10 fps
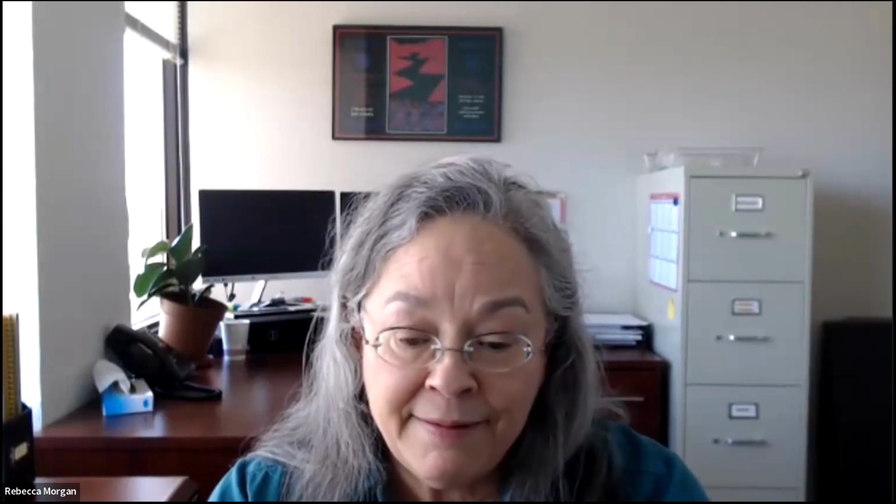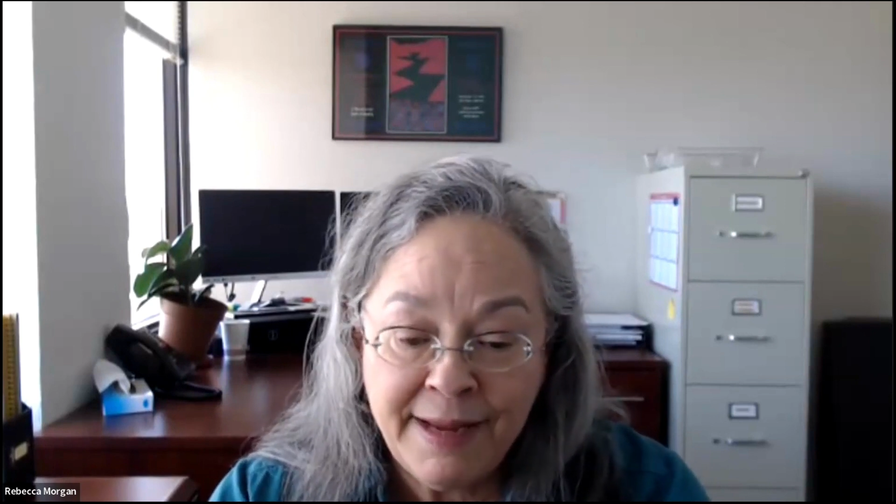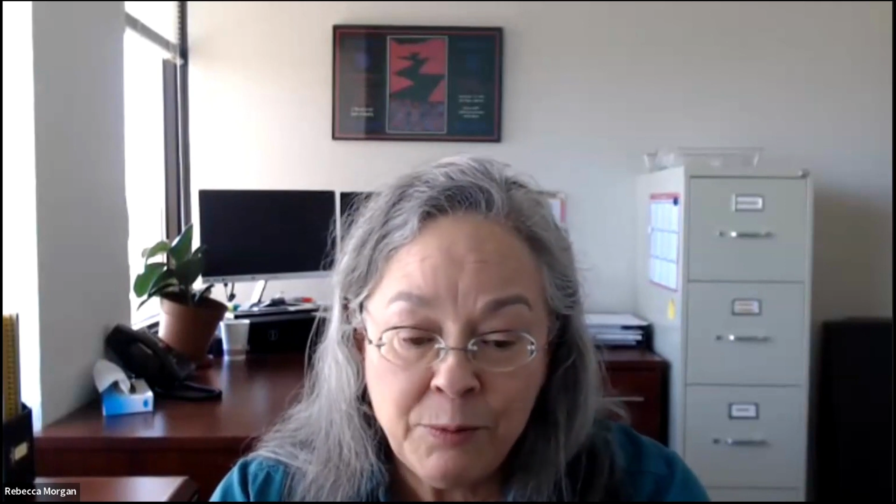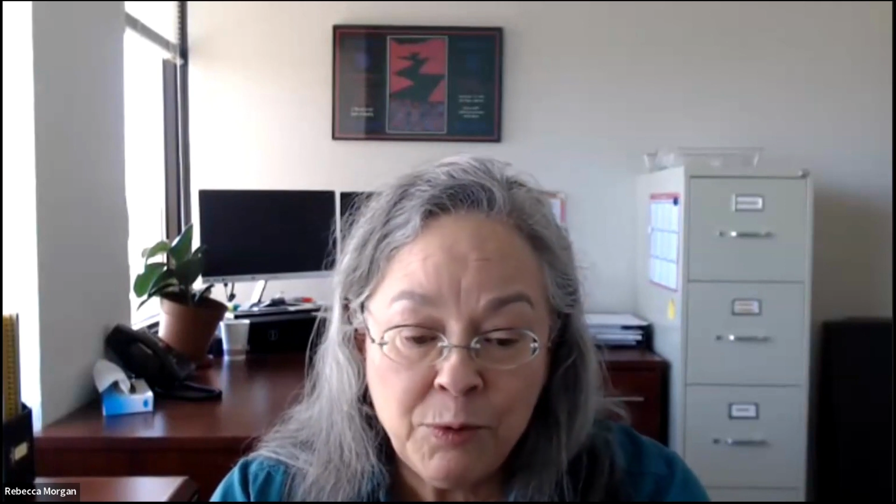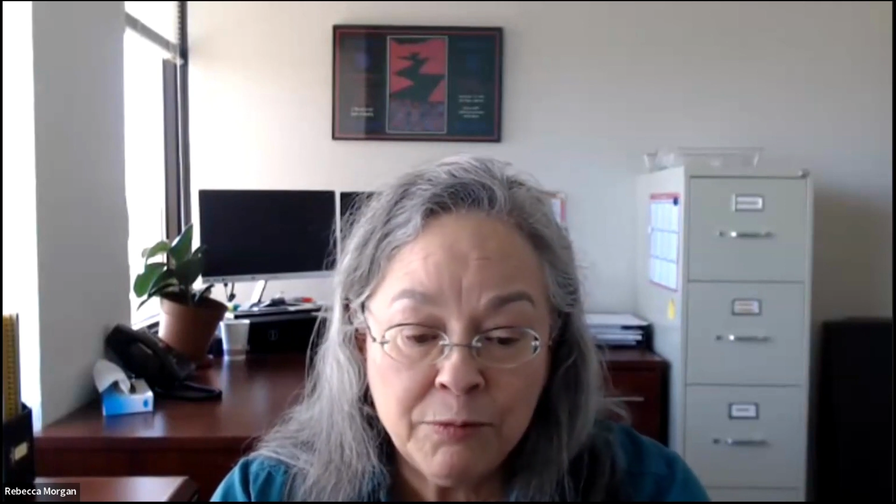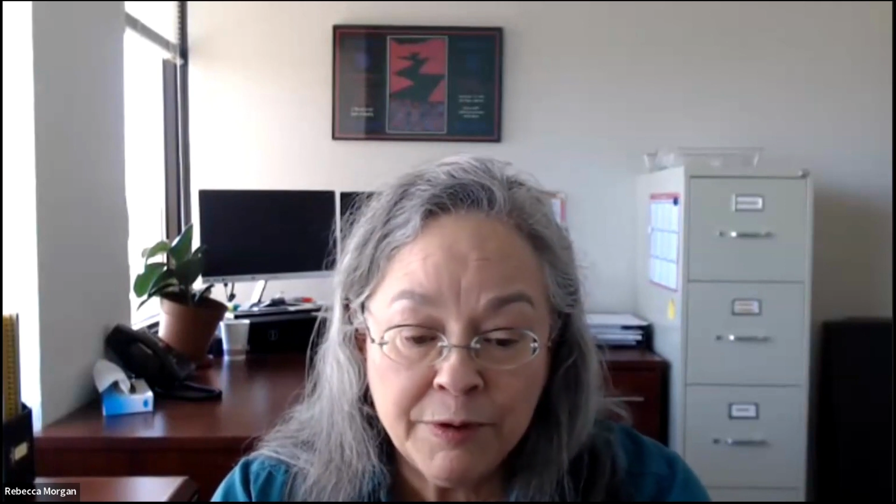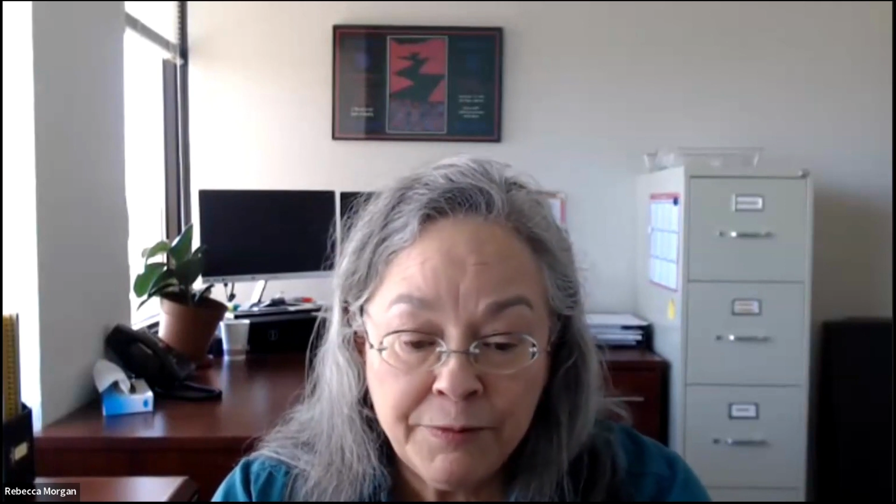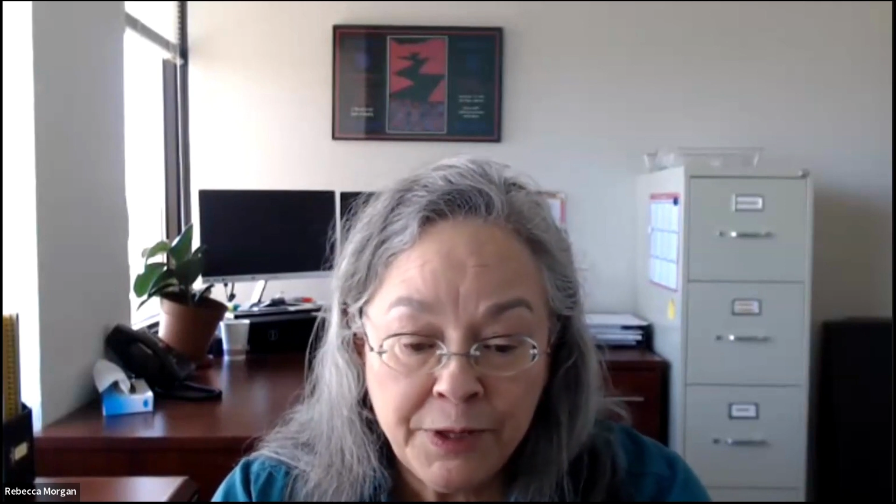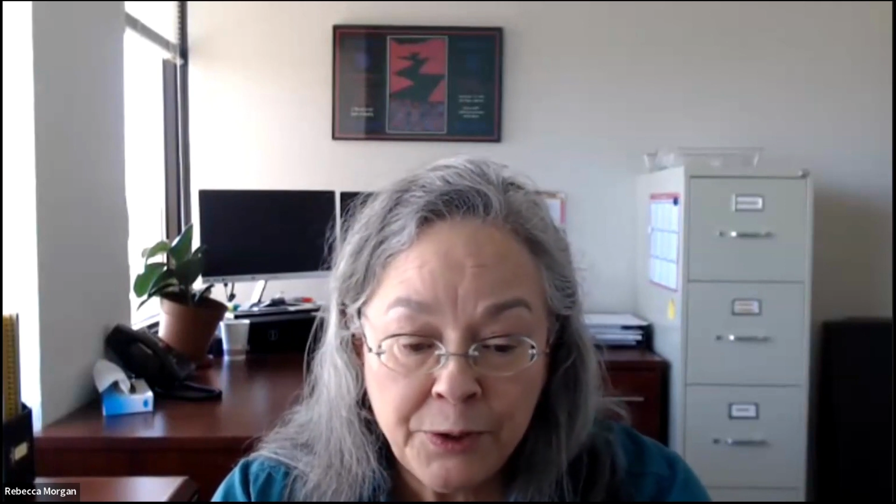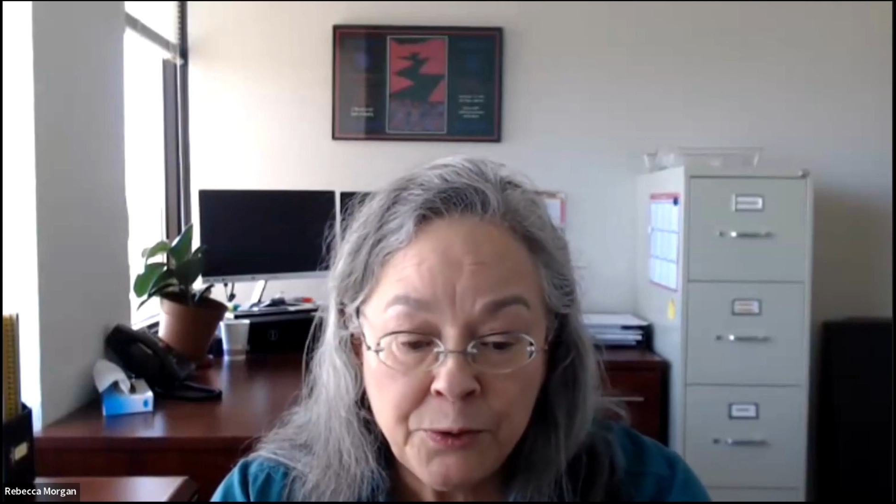they will
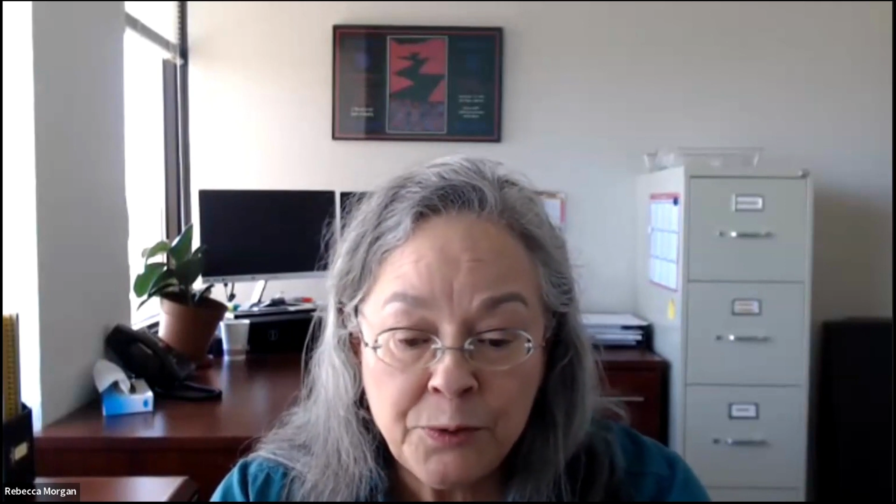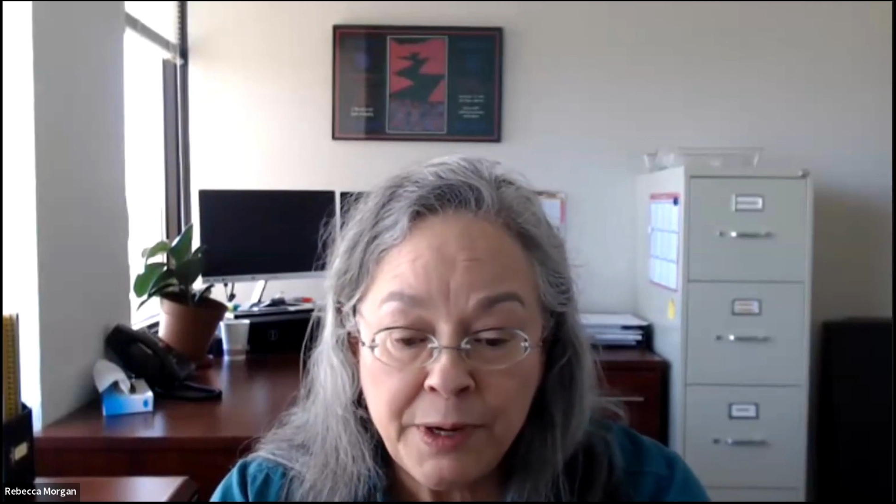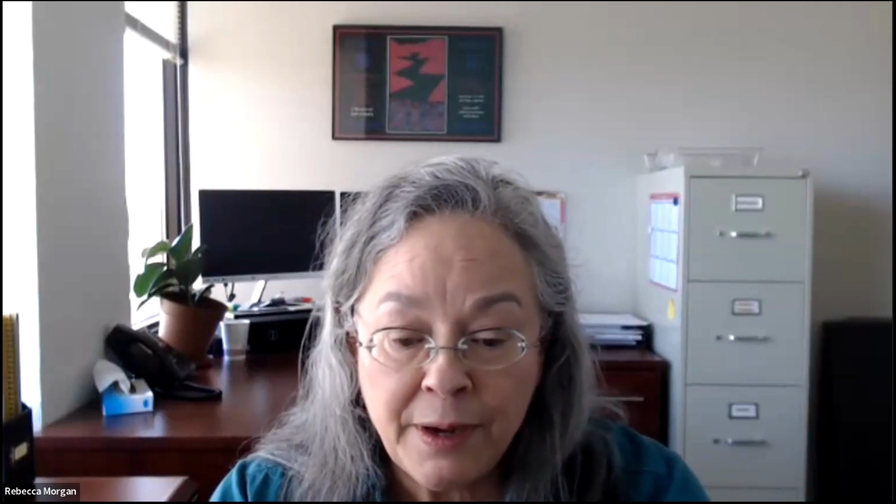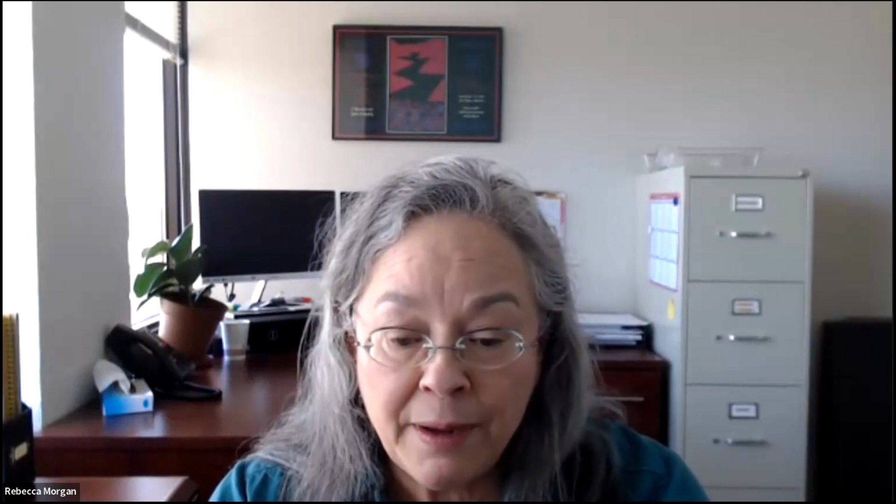review